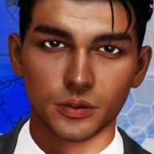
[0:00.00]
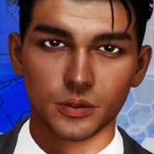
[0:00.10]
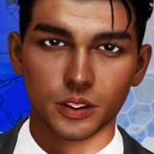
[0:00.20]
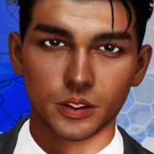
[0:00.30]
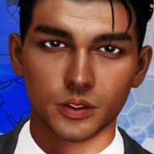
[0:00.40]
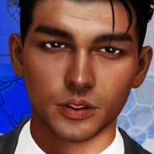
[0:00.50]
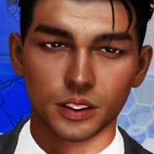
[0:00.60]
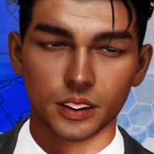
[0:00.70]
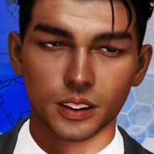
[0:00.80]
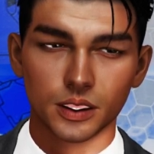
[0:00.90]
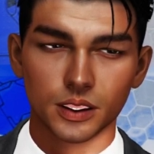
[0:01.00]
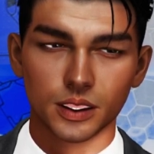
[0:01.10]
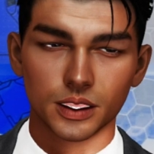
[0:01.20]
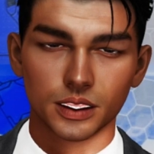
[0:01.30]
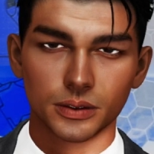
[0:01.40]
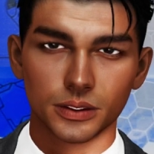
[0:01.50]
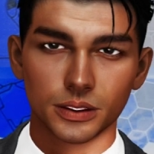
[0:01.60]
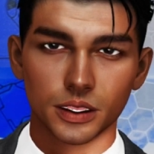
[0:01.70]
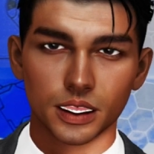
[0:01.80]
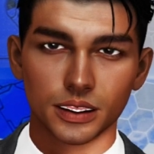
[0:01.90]
Work on the new team
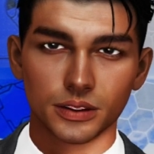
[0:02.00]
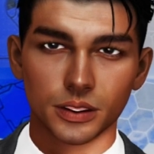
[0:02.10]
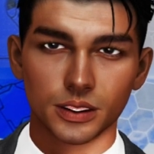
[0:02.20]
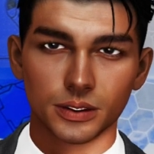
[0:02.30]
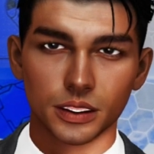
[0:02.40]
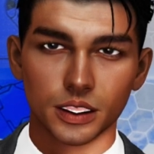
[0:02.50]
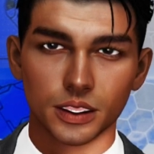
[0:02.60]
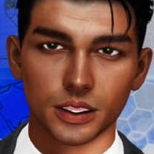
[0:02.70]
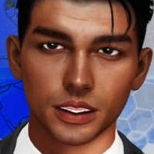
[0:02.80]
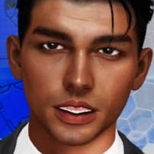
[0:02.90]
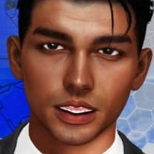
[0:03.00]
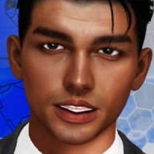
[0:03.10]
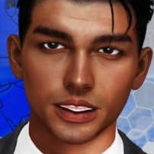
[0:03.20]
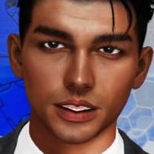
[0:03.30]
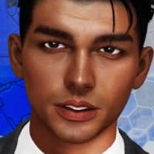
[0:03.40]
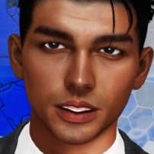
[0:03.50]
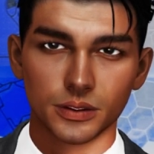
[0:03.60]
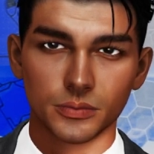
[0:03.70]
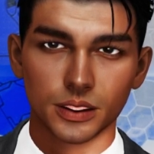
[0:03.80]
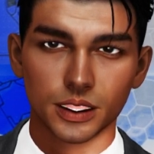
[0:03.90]
is expected to commence soon, with the
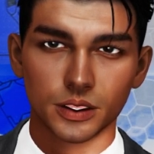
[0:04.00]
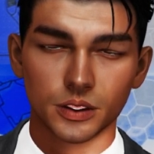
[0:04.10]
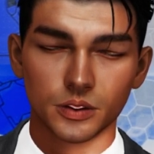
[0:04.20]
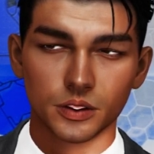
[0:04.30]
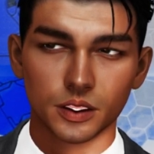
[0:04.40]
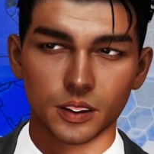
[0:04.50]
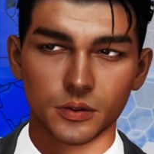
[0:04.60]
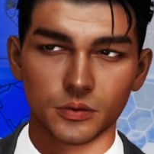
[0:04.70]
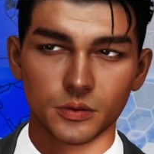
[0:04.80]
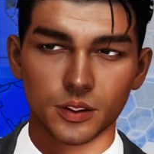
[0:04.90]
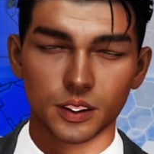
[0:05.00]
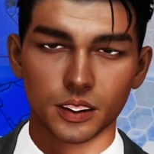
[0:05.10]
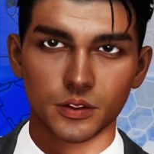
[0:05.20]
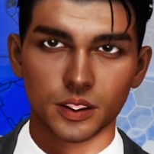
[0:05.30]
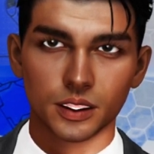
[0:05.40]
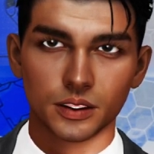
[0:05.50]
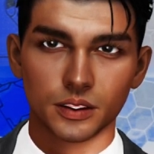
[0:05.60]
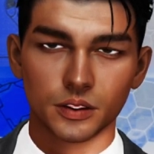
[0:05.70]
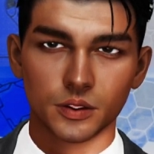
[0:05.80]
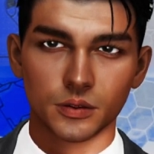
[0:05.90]
lab currently determining whether it will
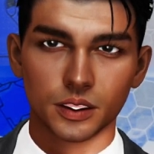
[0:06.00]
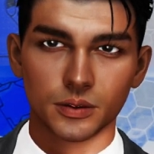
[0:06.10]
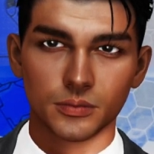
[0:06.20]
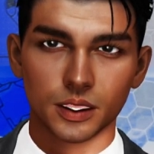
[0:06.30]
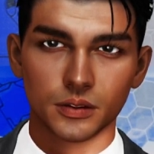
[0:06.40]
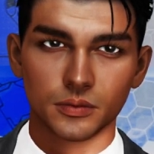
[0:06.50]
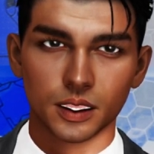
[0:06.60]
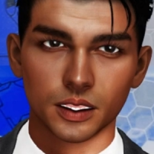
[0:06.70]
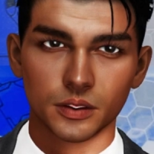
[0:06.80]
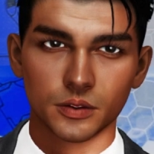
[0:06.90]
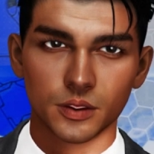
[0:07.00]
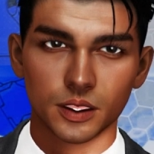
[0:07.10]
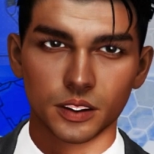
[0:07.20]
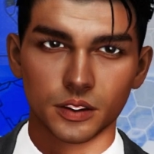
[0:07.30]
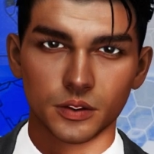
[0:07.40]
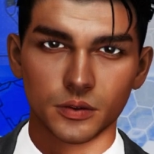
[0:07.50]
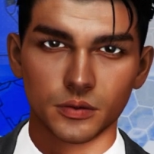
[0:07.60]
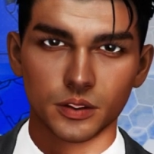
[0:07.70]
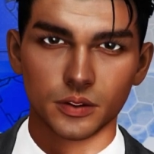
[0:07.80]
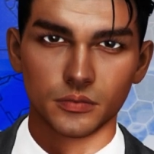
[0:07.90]
be available under Premium or
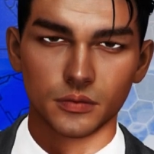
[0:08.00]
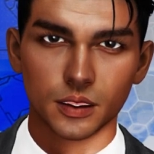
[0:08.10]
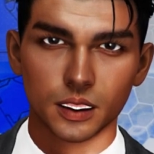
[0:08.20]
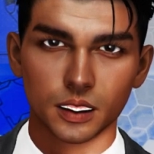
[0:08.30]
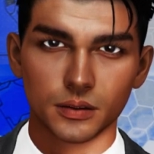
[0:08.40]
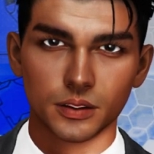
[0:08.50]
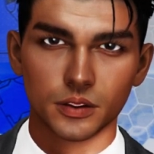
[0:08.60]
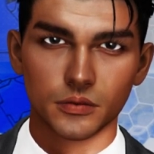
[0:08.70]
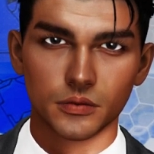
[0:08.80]
Premium Plus tiers.